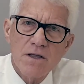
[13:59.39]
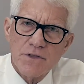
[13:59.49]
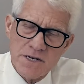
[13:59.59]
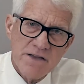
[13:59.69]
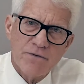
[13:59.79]

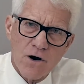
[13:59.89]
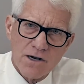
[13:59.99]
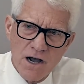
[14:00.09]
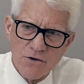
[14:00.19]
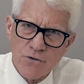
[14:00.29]
The NEFAR
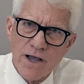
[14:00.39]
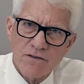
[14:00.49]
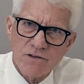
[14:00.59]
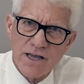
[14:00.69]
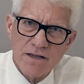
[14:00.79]
contract
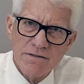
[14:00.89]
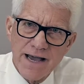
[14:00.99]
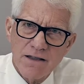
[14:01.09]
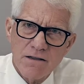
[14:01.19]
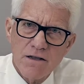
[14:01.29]
said
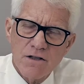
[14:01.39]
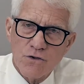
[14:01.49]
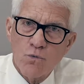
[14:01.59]
that the